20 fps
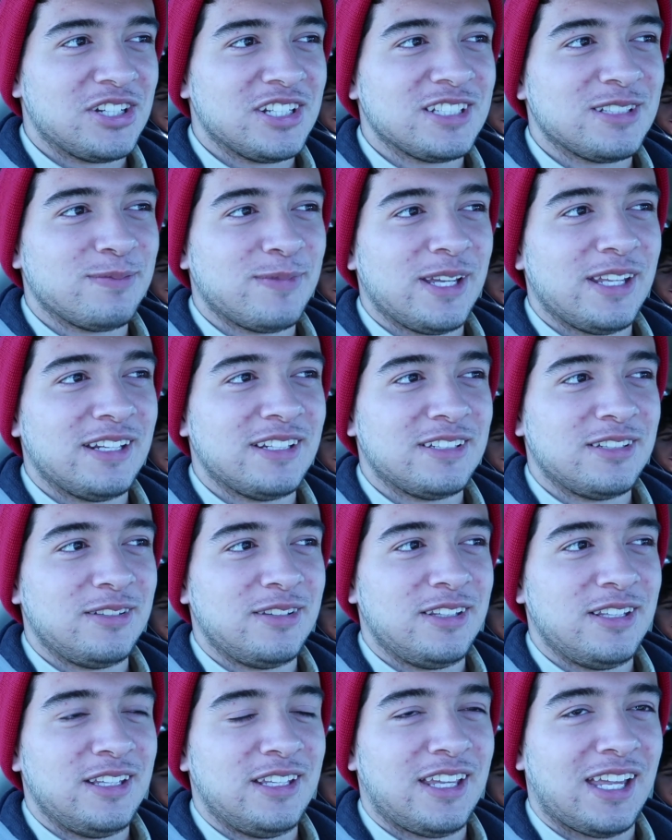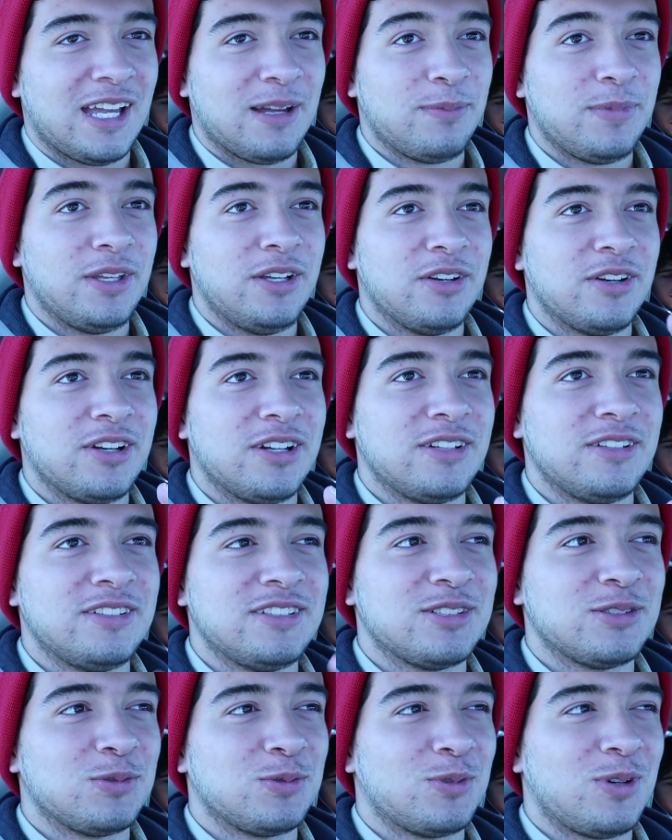just made it to the camping
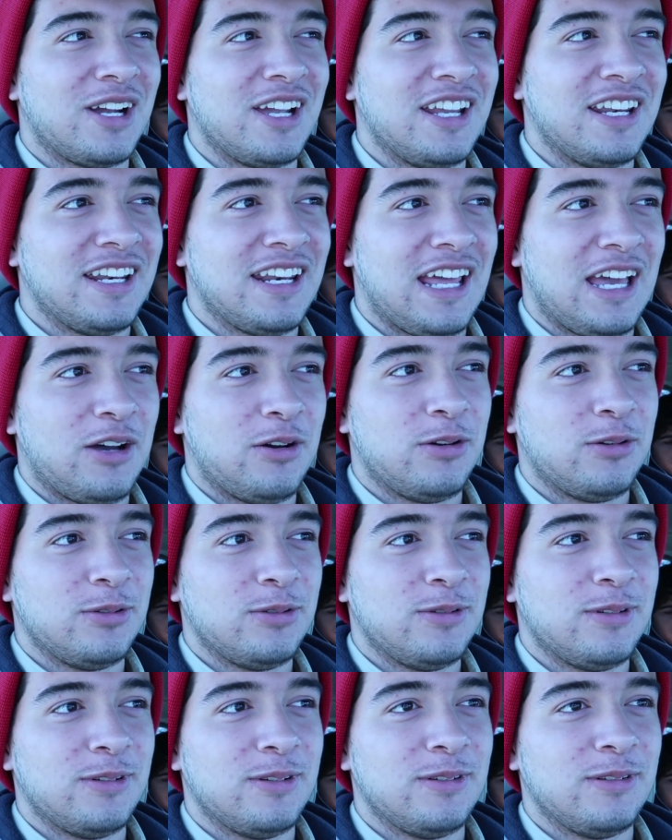grounds right now.